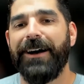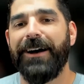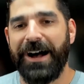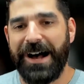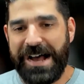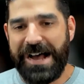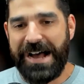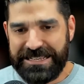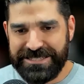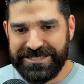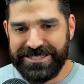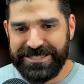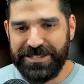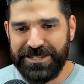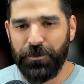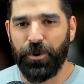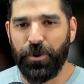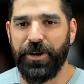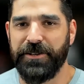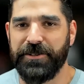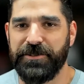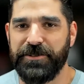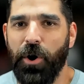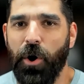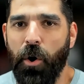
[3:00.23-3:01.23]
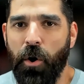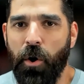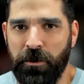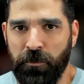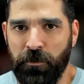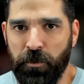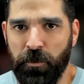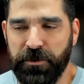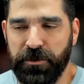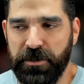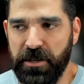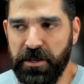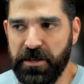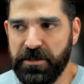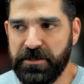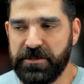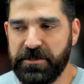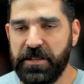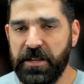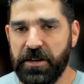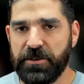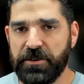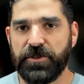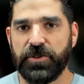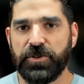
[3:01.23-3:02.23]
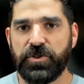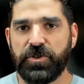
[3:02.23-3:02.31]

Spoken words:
I see where he's going with this. There's